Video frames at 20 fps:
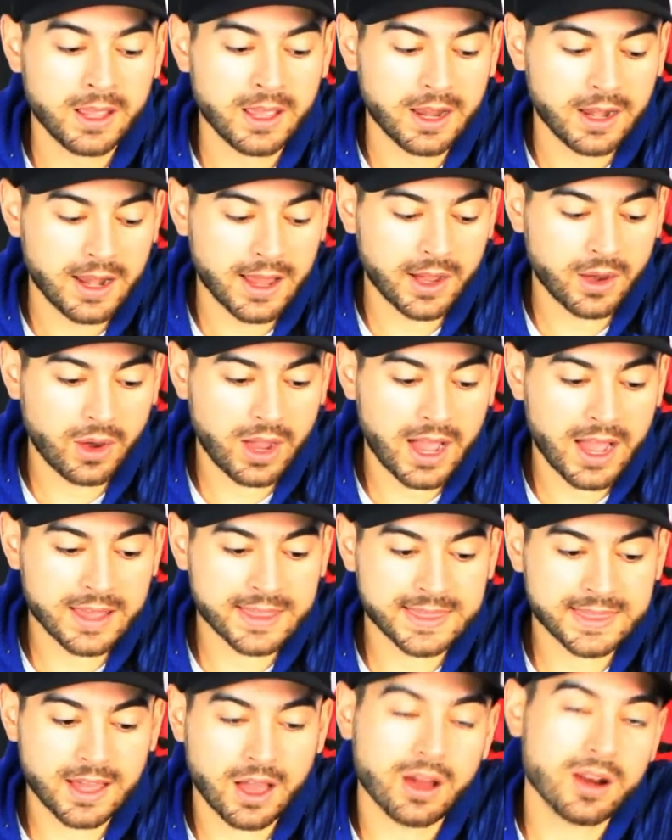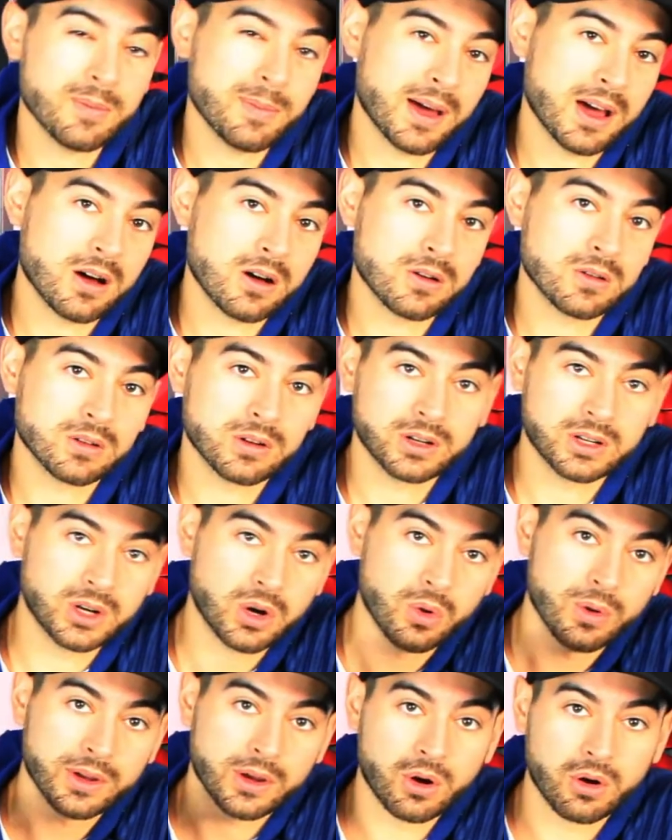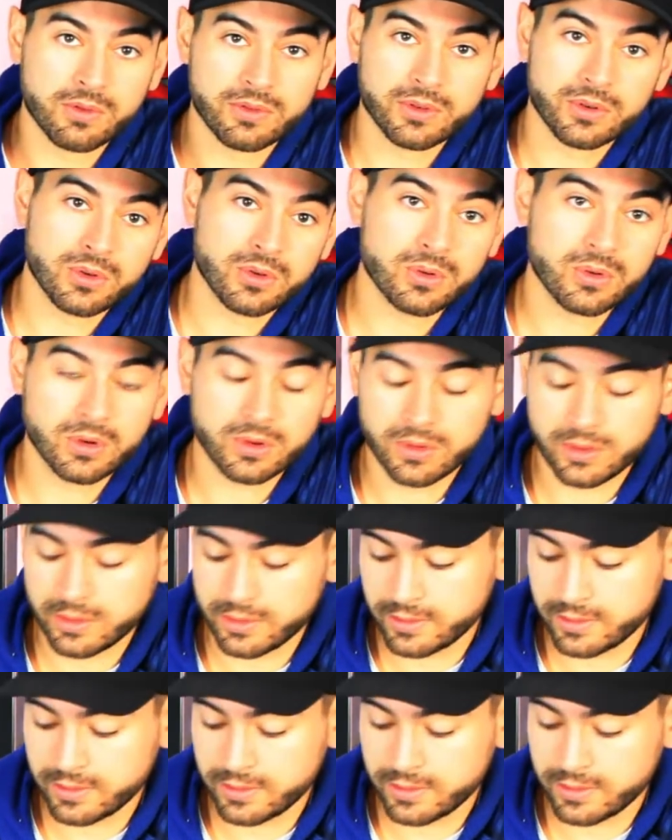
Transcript: Now, I thought about going over